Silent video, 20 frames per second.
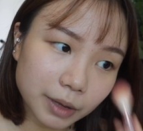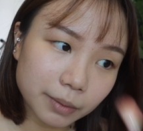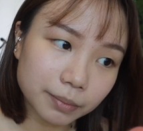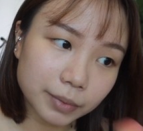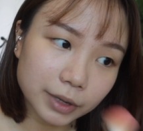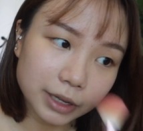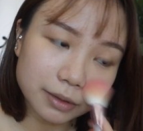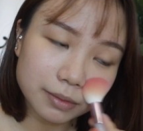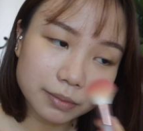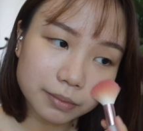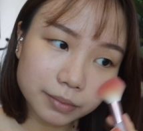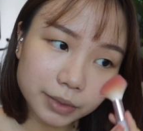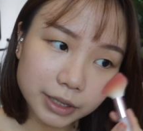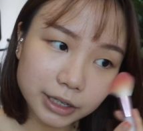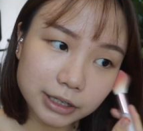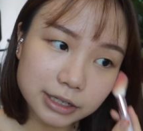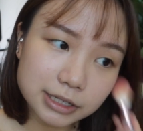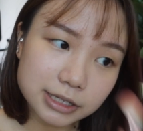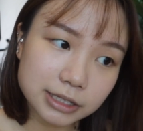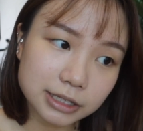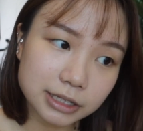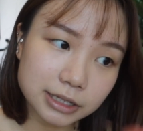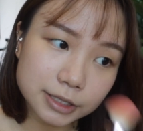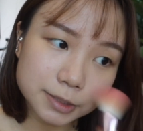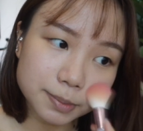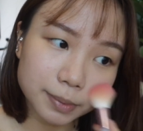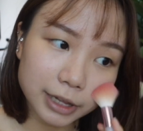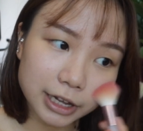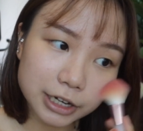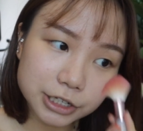But because this
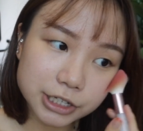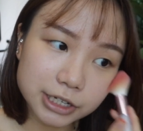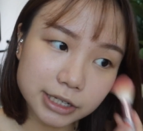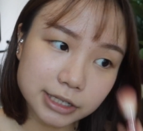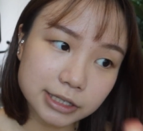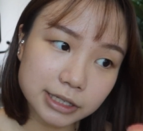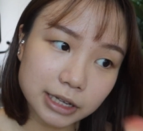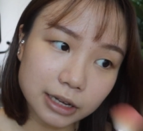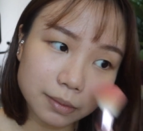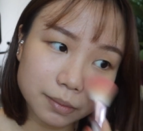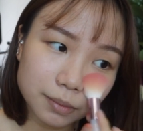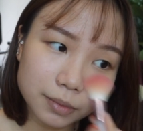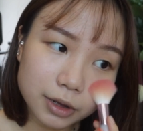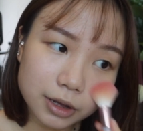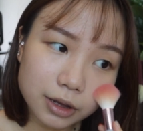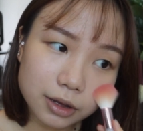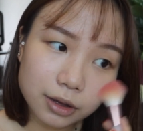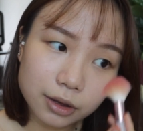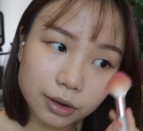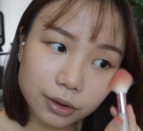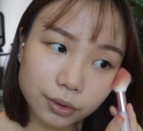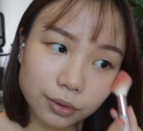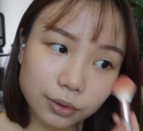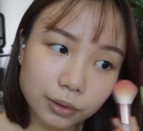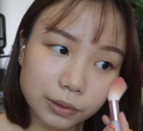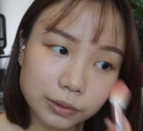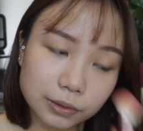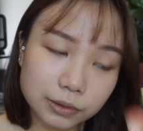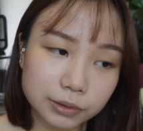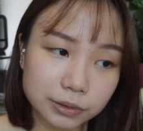blush has some
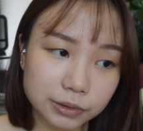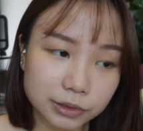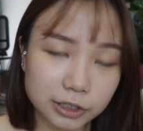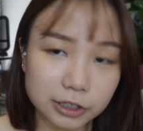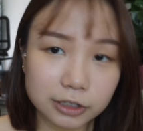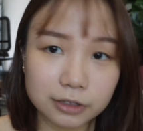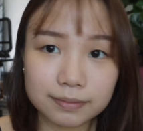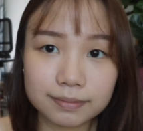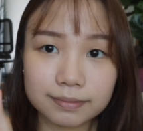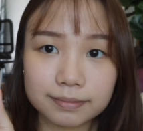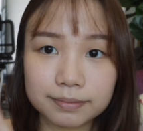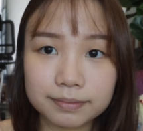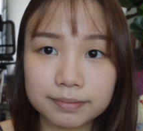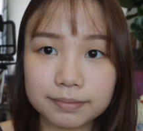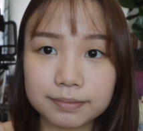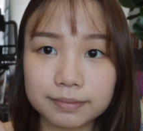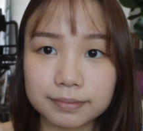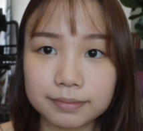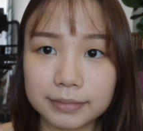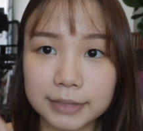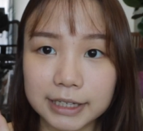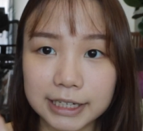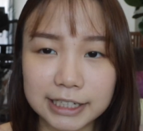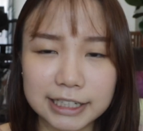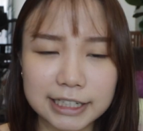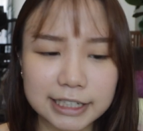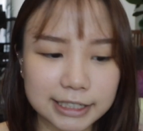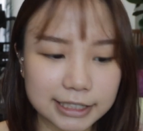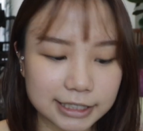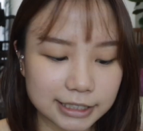gold
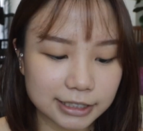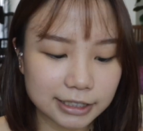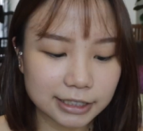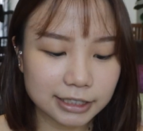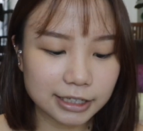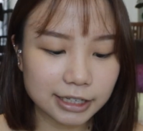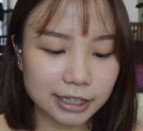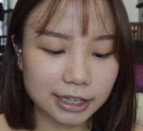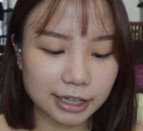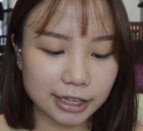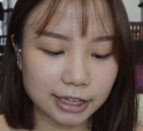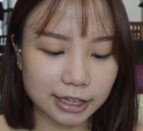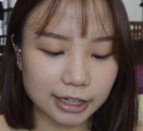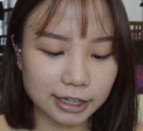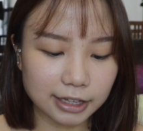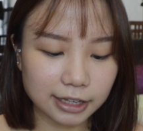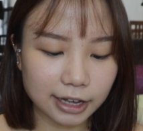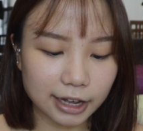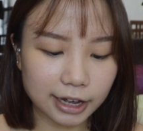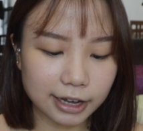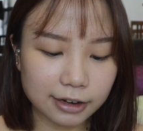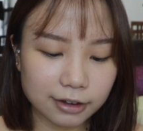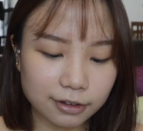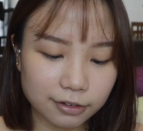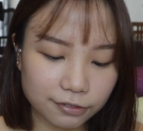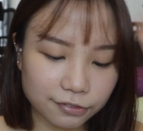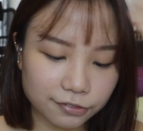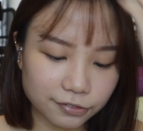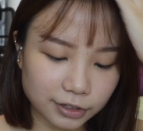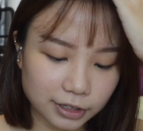glitter, it kind
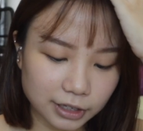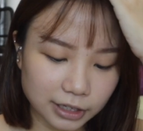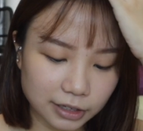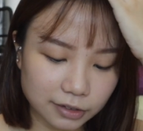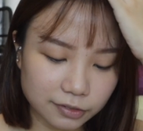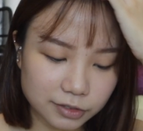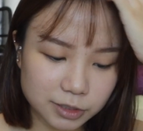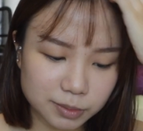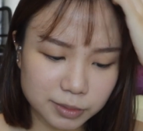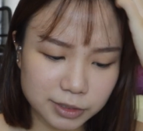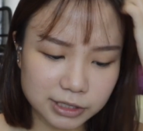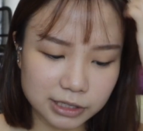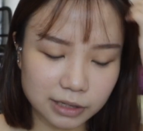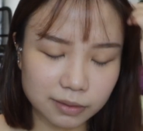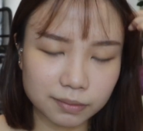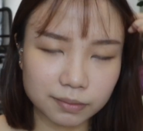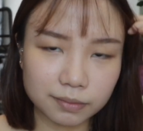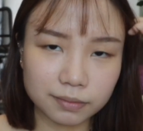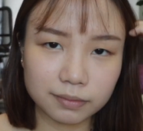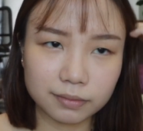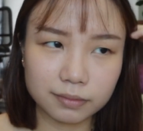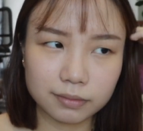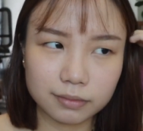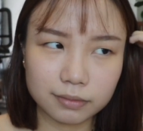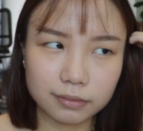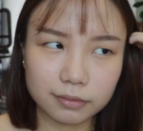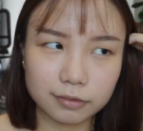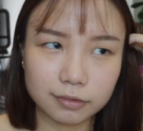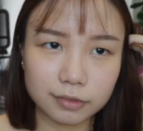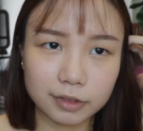of gives me some
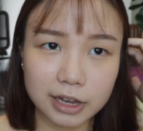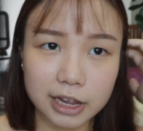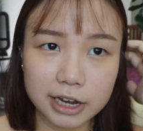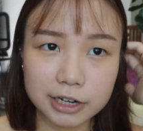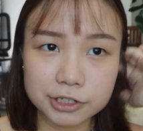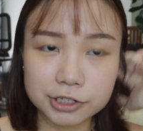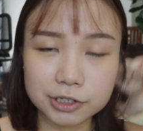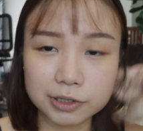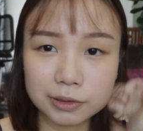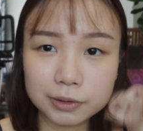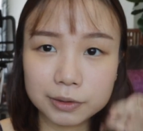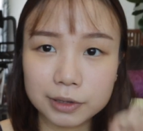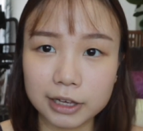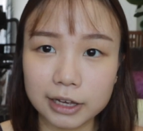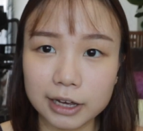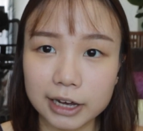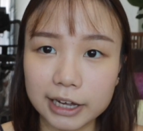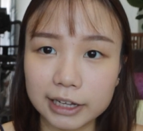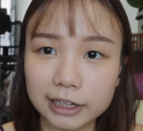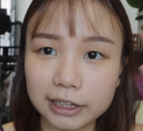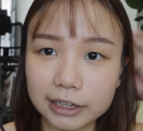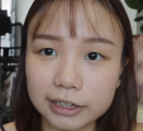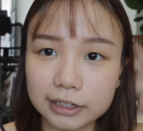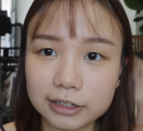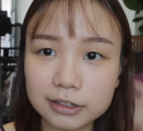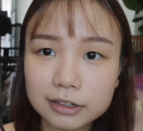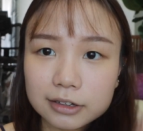natural looking highlight.